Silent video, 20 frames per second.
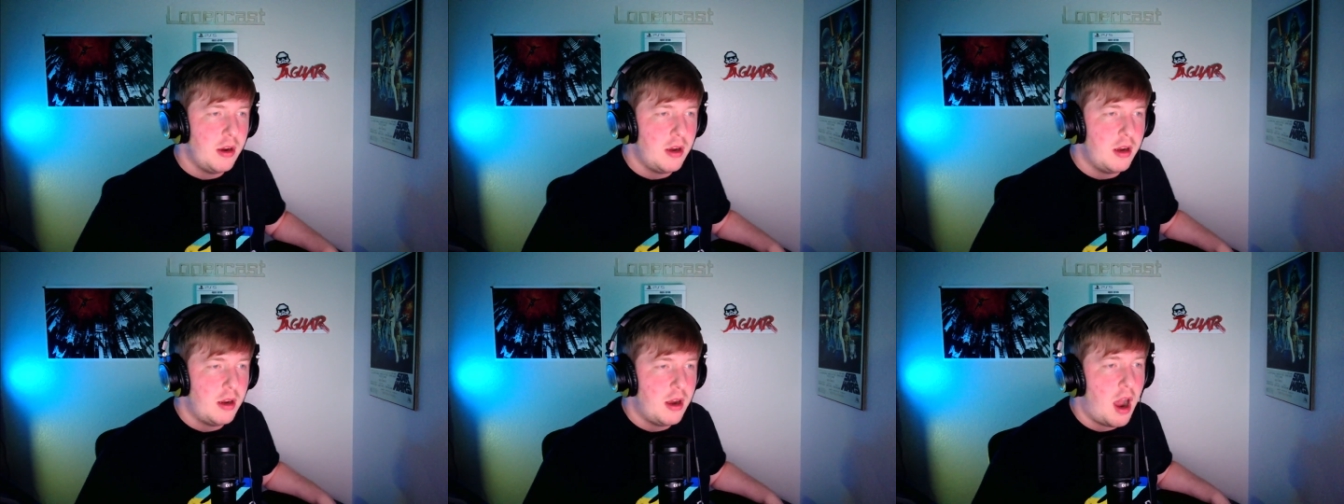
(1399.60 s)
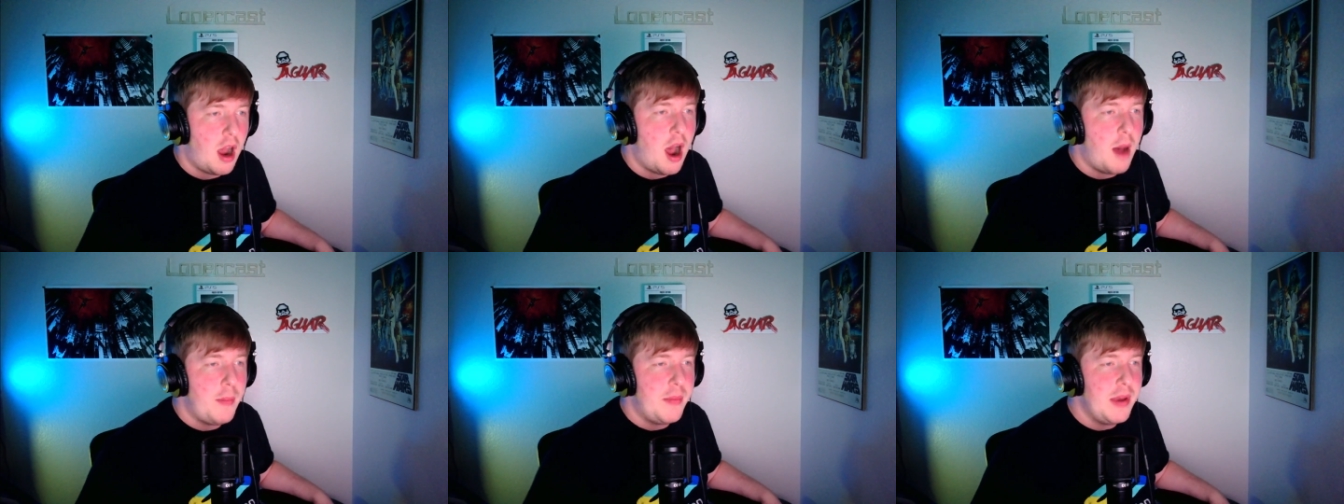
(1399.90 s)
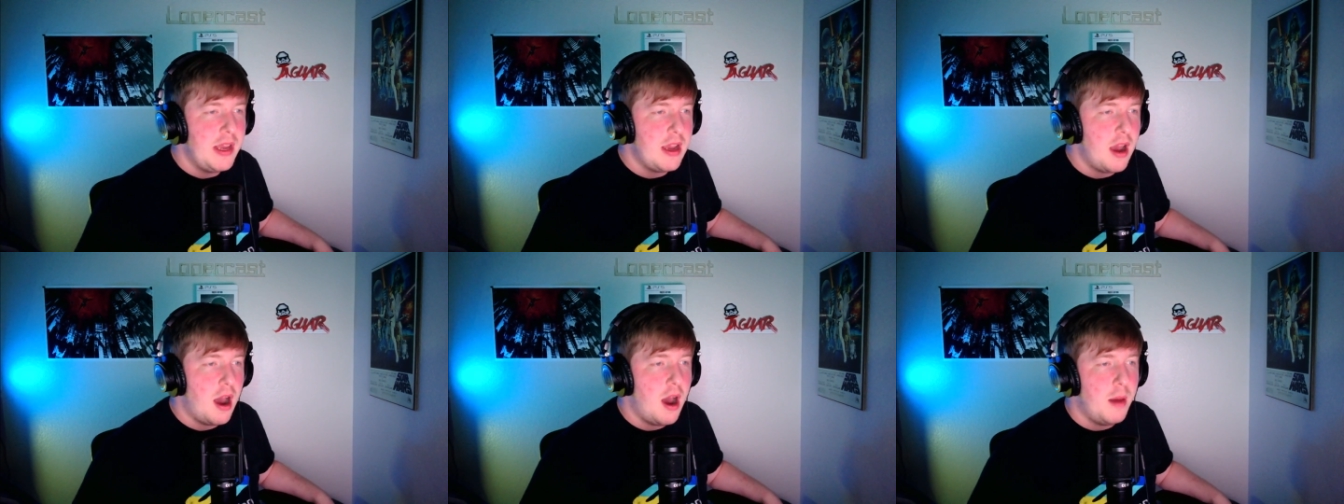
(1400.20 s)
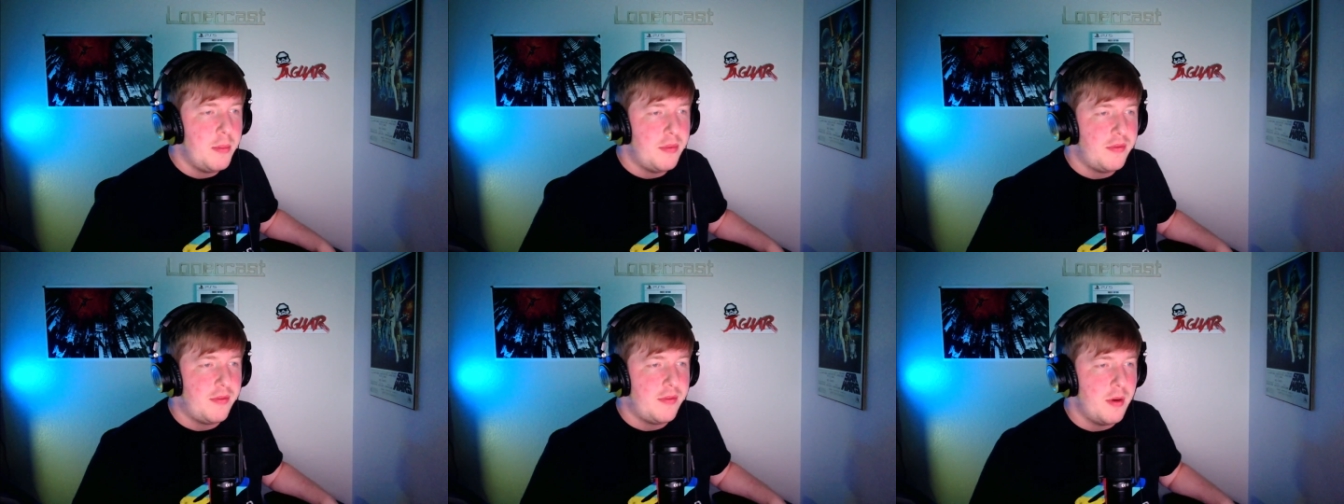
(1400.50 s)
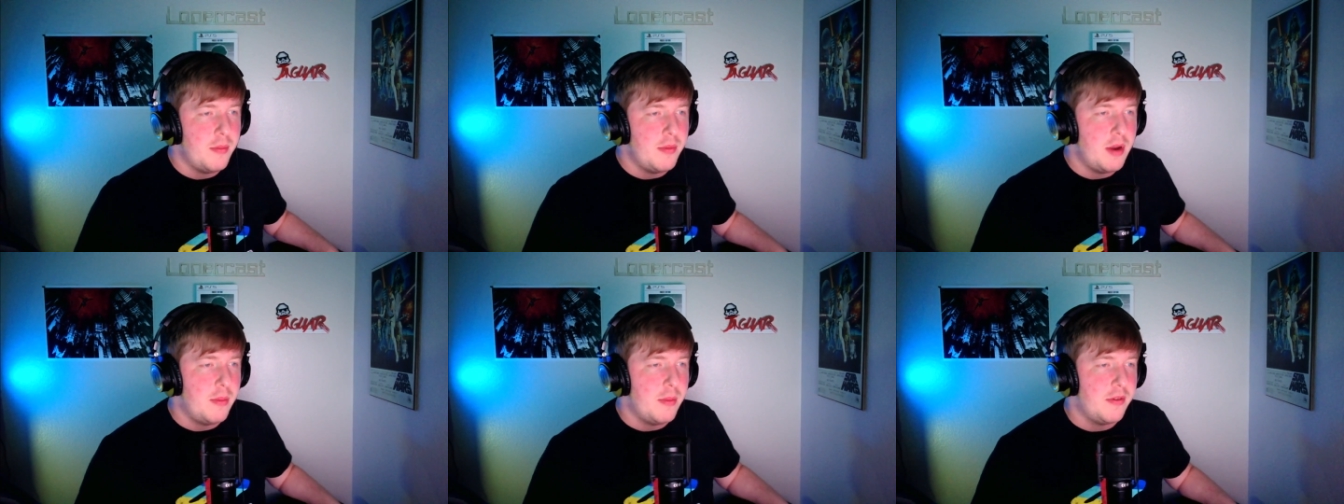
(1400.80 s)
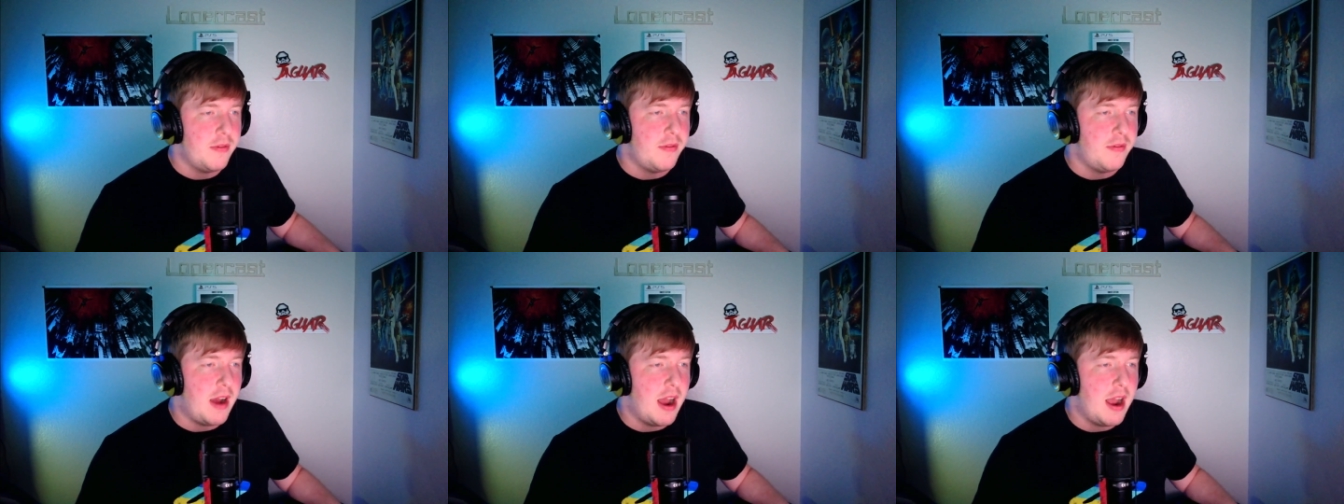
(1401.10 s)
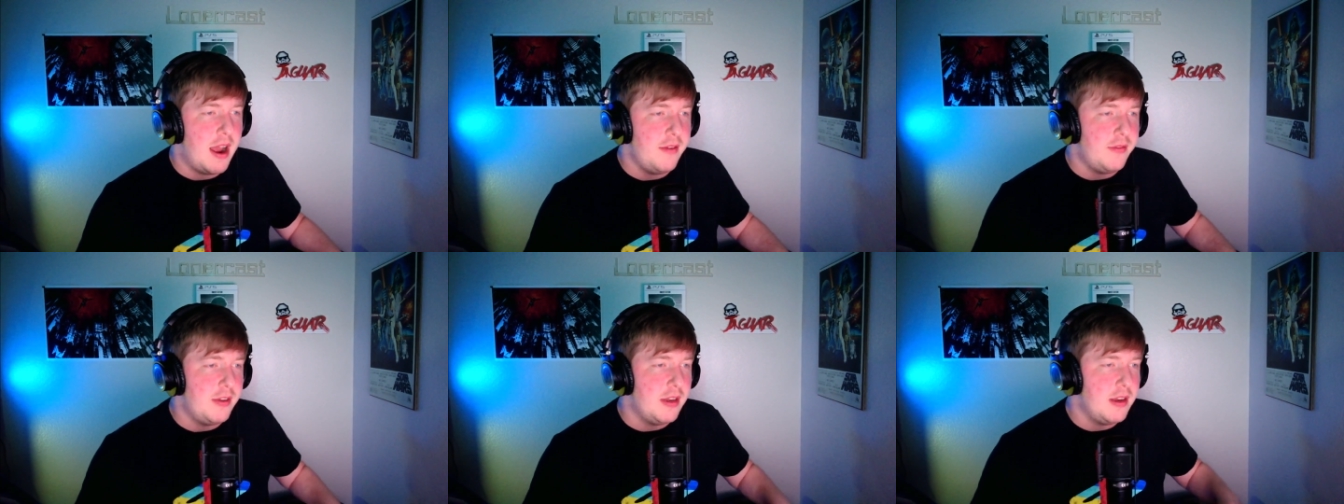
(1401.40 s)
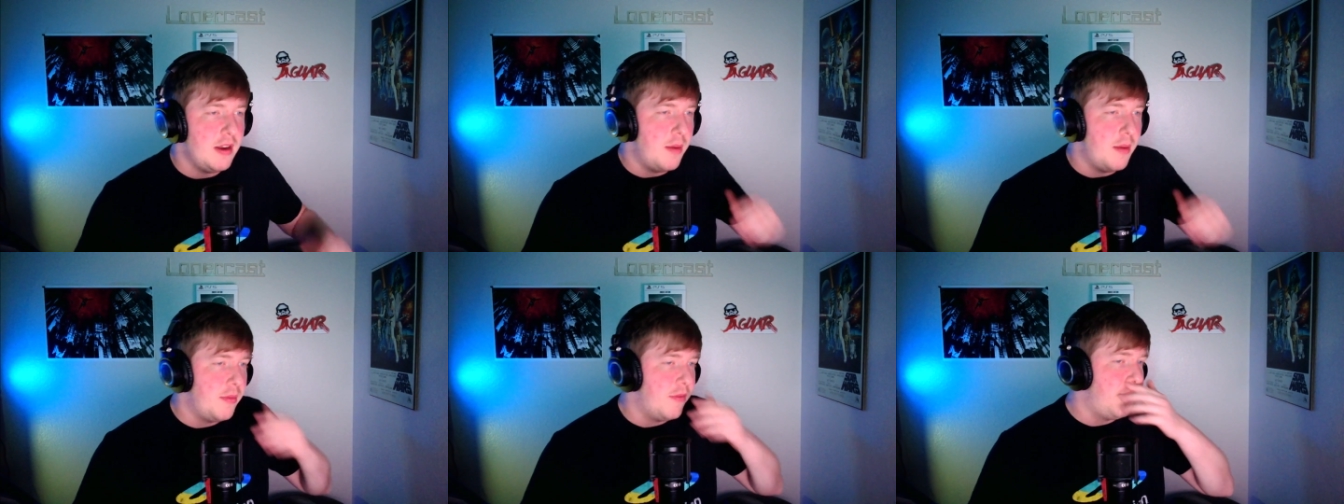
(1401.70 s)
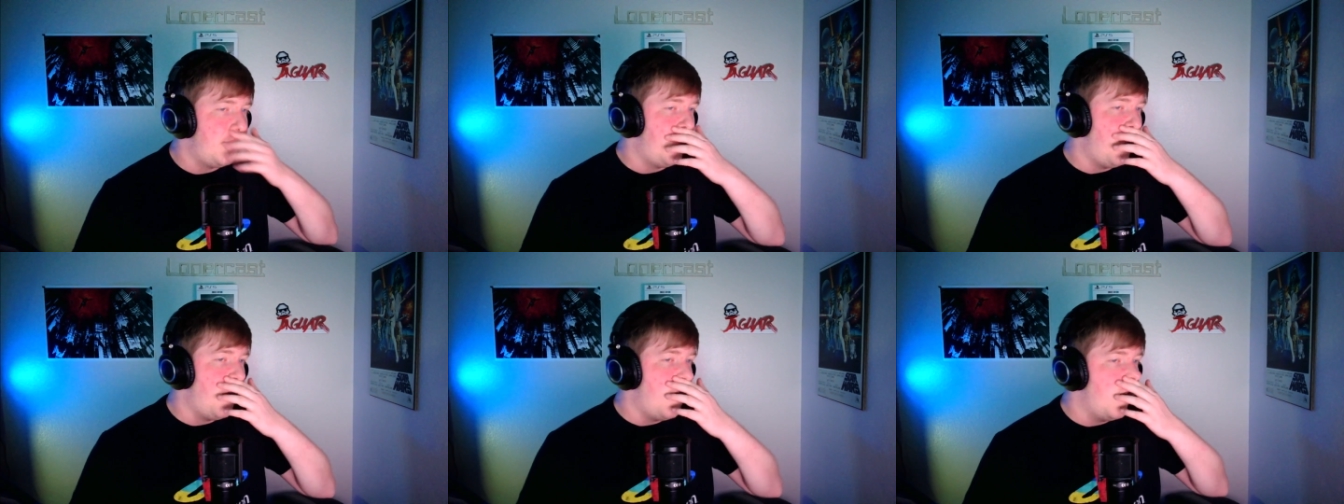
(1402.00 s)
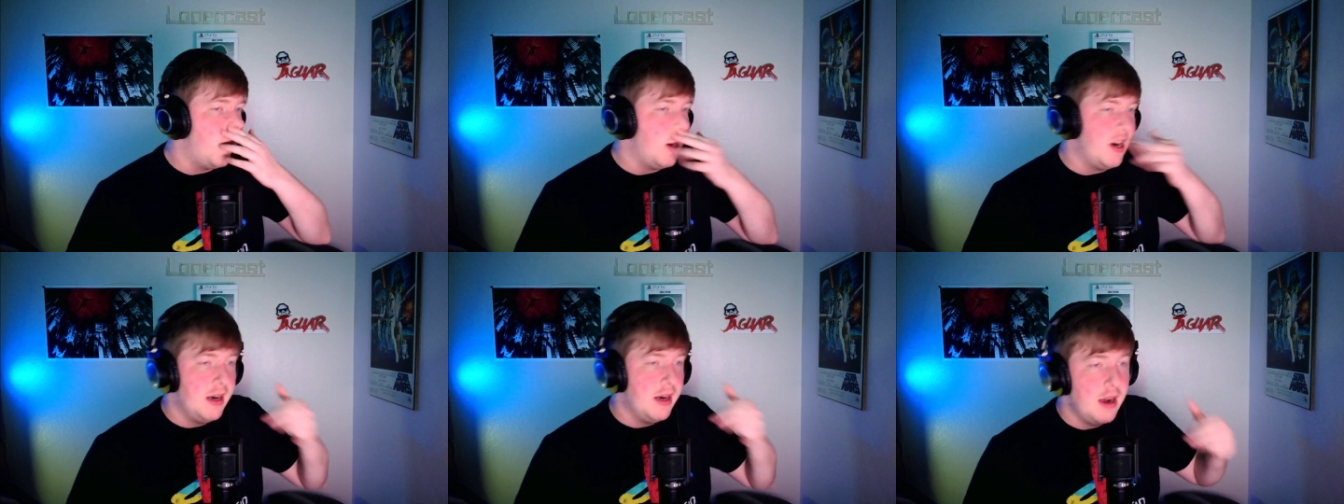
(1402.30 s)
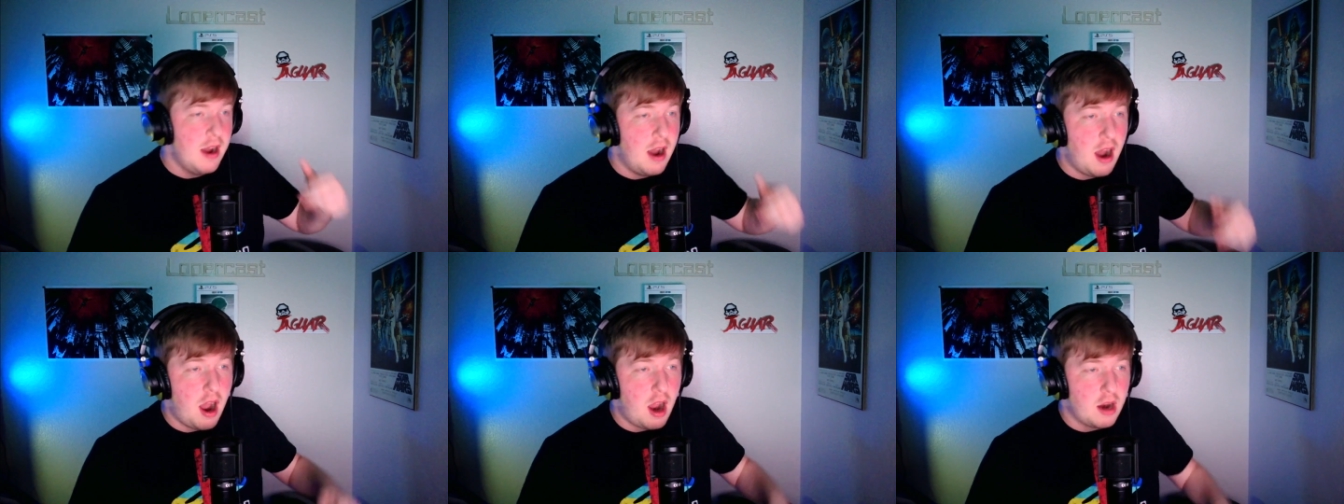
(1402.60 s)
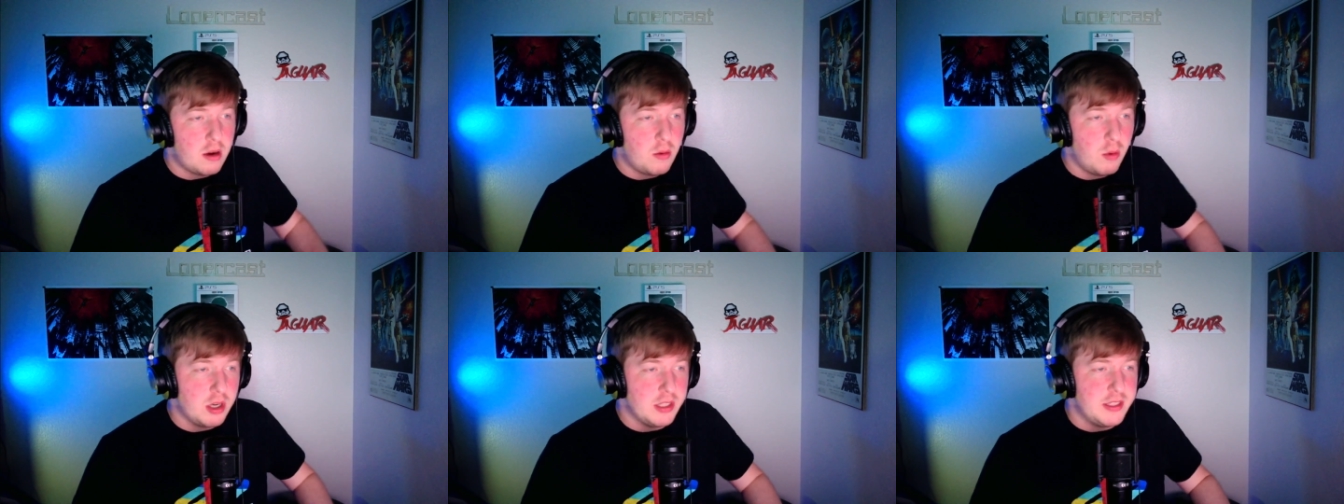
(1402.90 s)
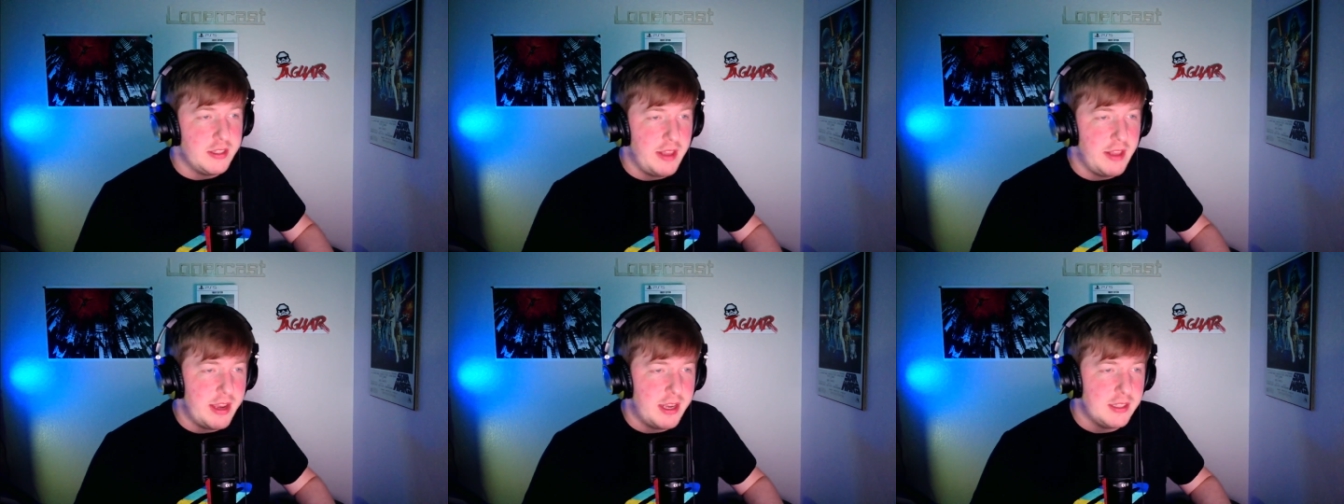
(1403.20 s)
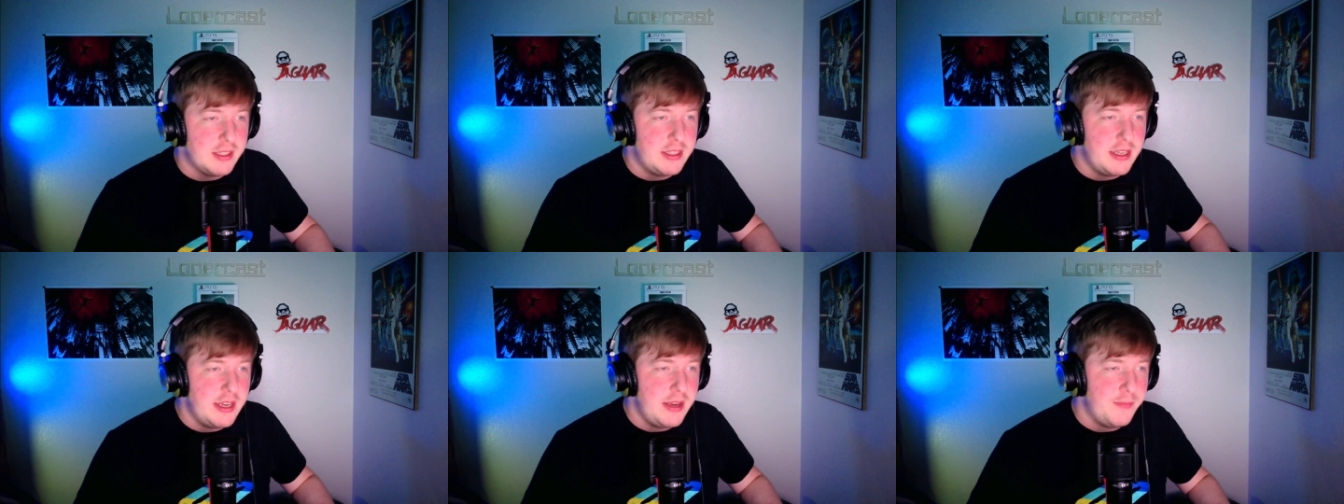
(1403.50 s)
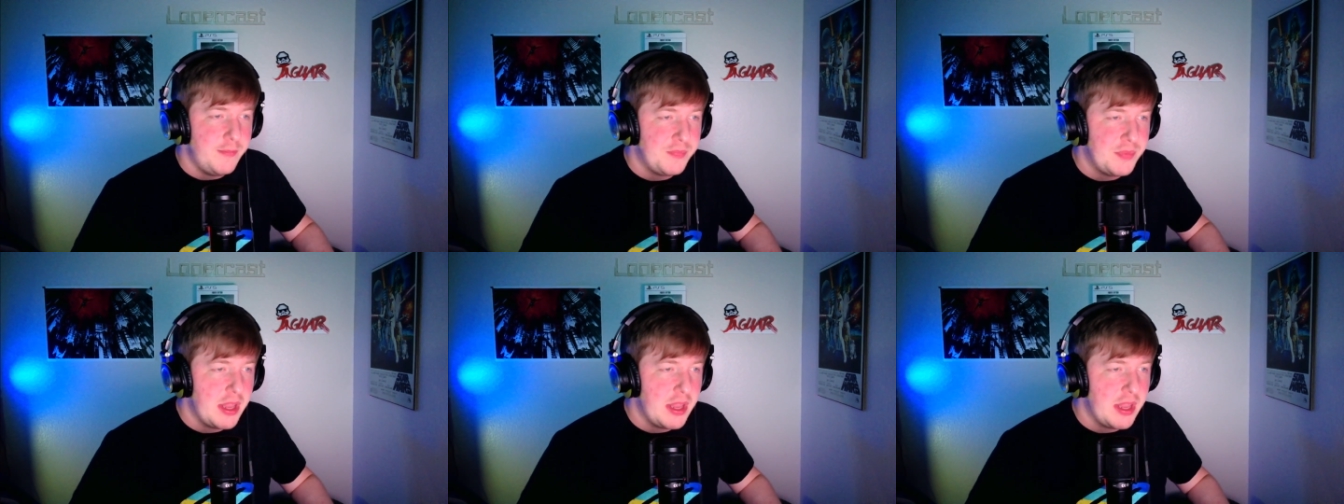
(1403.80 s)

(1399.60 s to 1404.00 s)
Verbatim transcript: hopping up from number five to number four, Hogwarts Legacy.